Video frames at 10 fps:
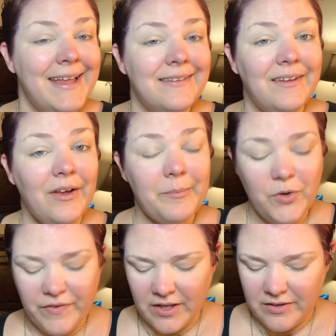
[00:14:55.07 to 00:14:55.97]
Now I'm
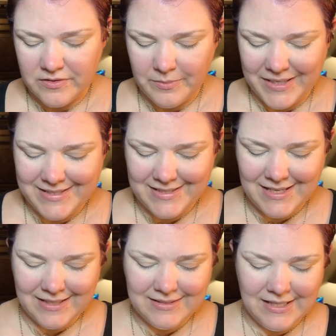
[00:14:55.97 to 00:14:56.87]
moving on to my
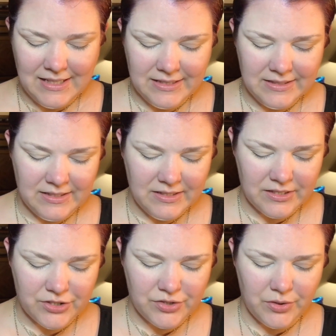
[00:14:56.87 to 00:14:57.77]
Ciate London
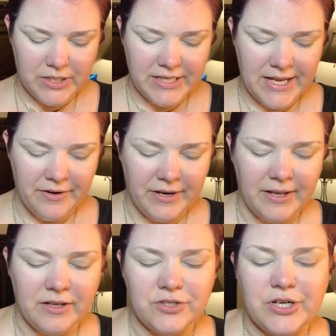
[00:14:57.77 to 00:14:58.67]

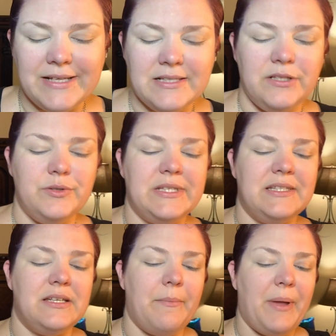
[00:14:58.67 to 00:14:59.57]
Extraordinary
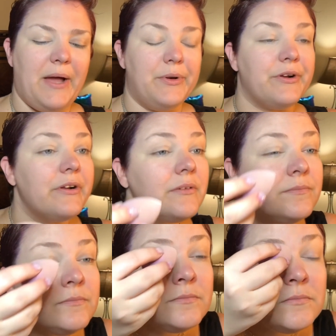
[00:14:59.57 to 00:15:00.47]
Translucent Powder.
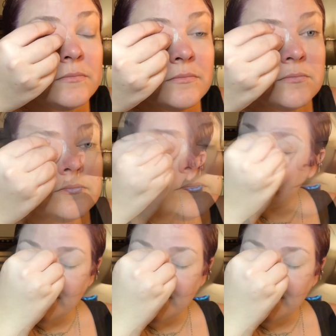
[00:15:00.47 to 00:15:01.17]
Also,